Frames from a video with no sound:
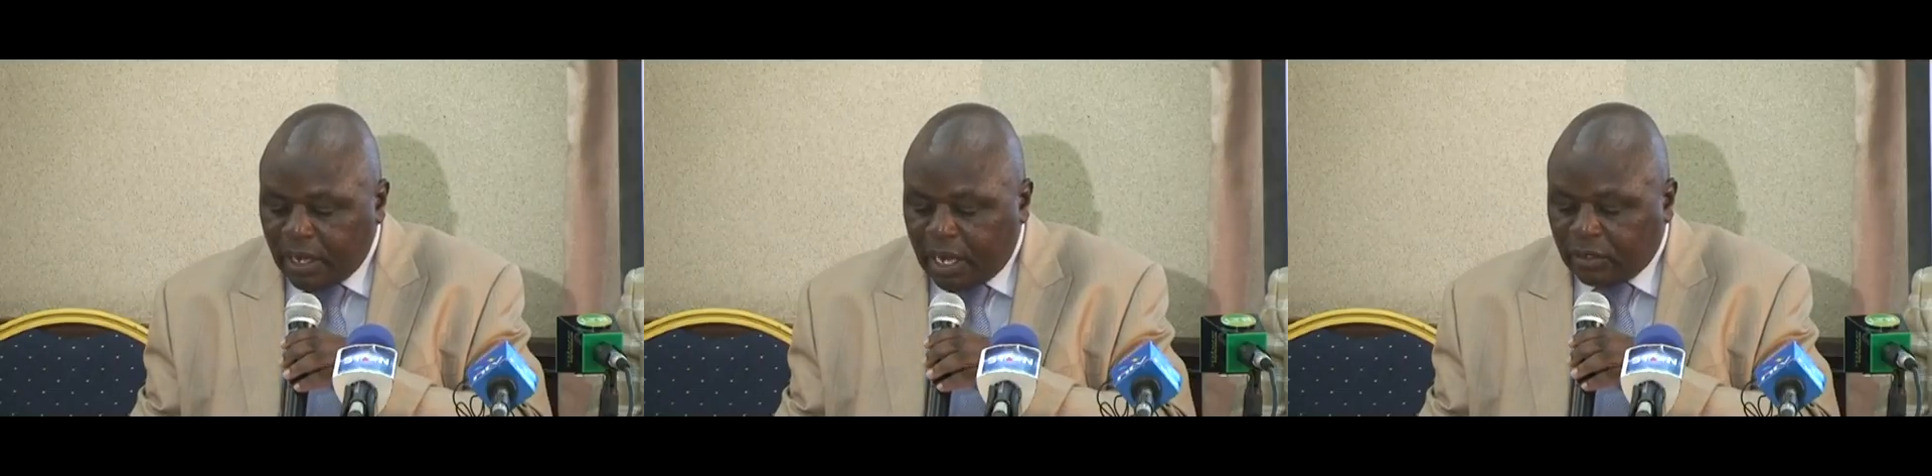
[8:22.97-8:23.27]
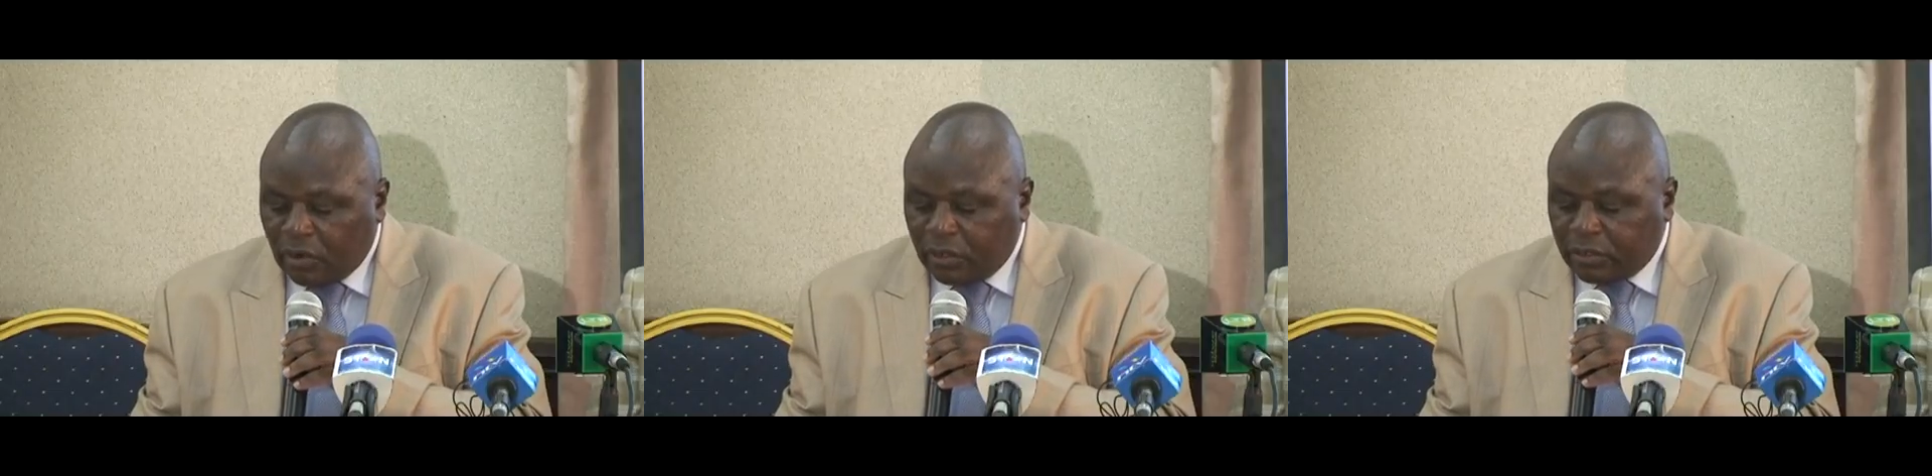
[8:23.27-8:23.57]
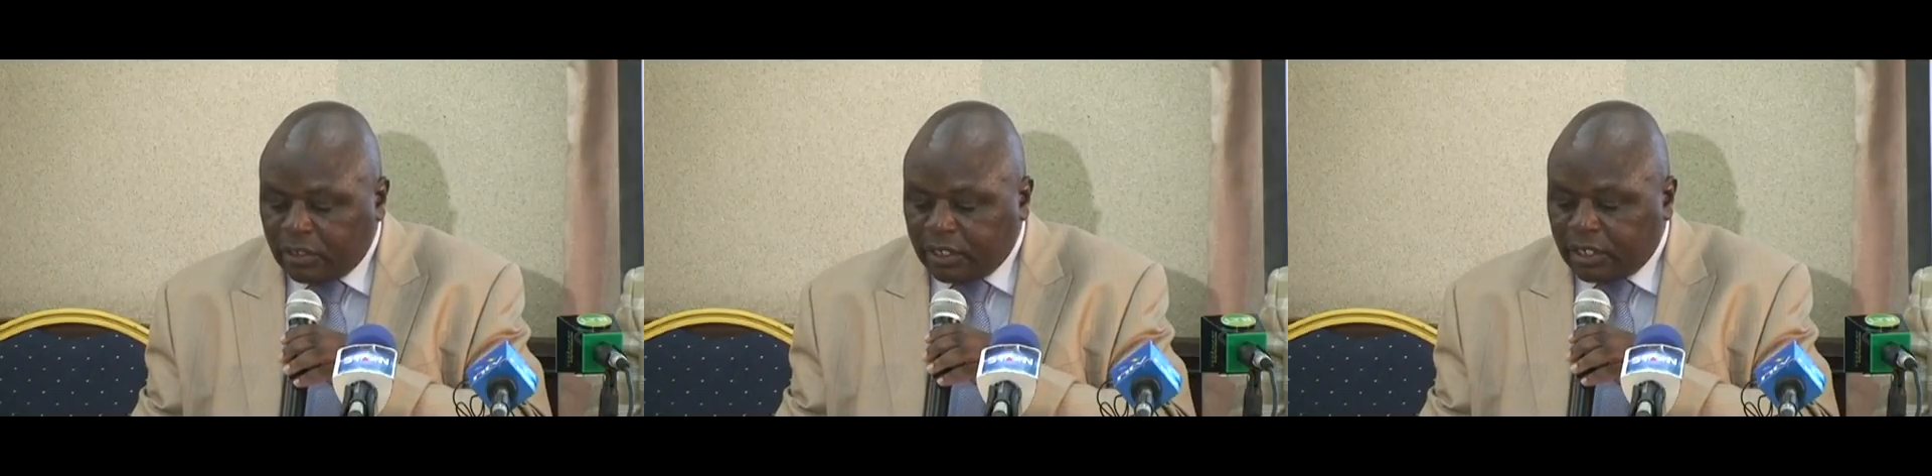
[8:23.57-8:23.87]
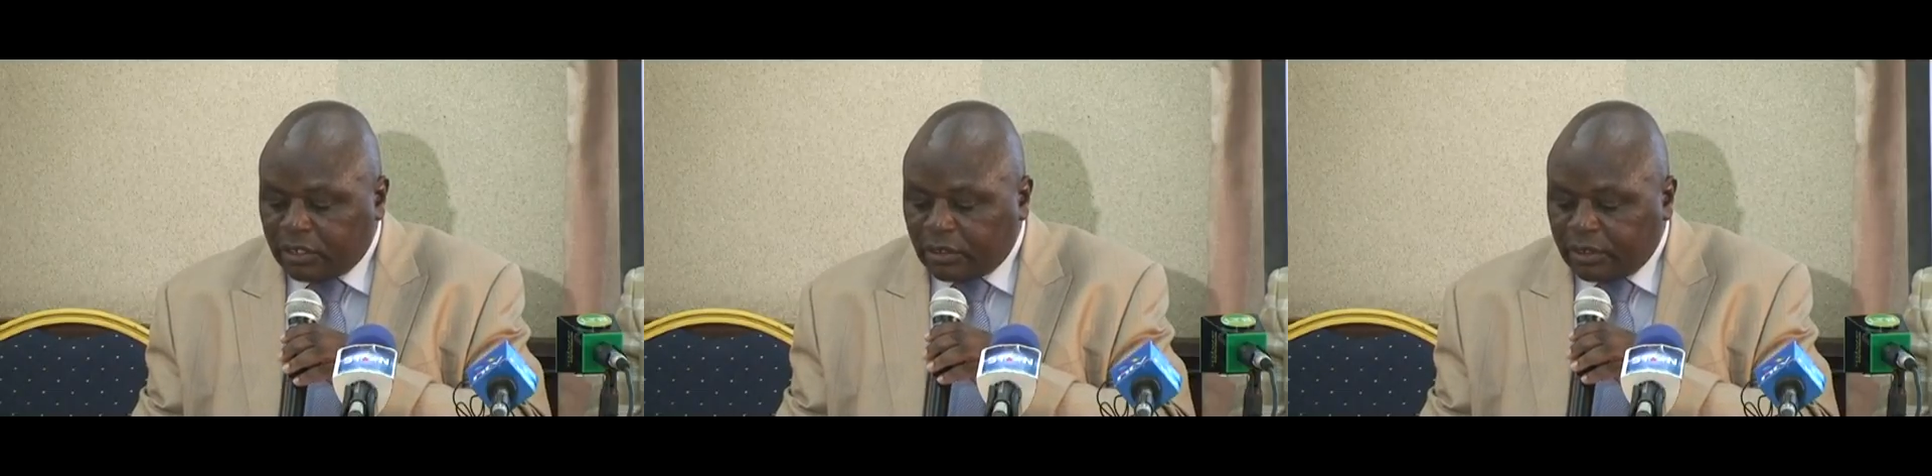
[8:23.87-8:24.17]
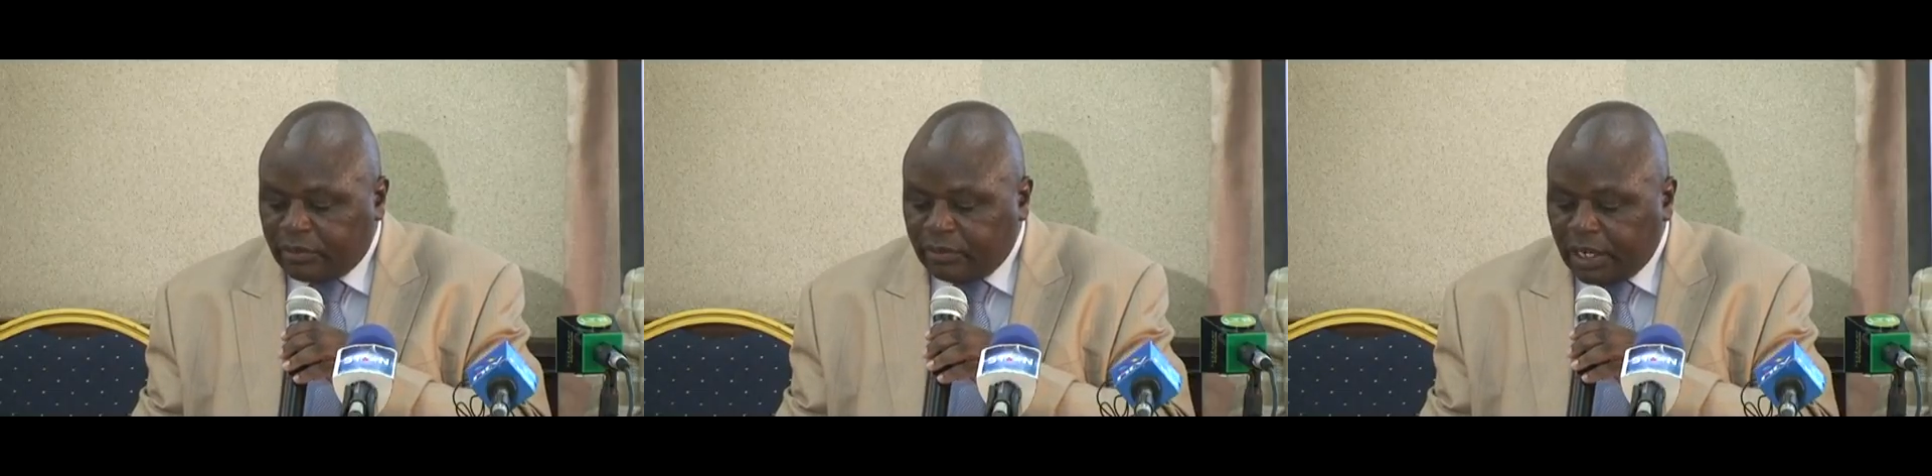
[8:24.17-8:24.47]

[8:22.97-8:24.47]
and also the central Rift